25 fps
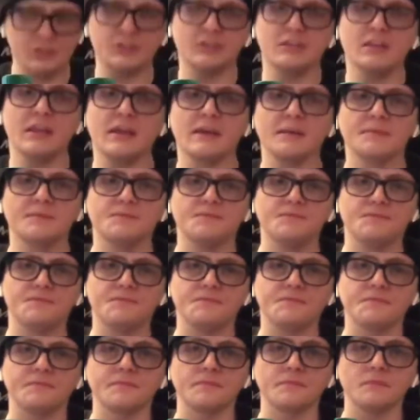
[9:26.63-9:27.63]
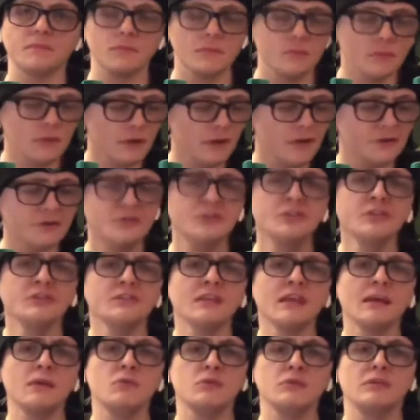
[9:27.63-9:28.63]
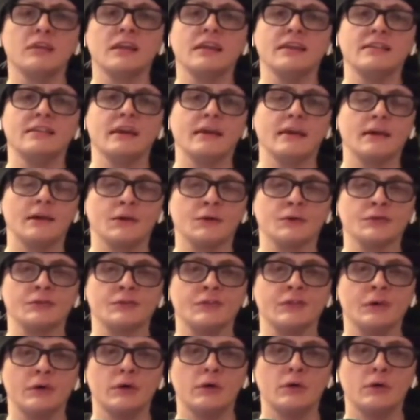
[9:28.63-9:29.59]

Just like with anything else,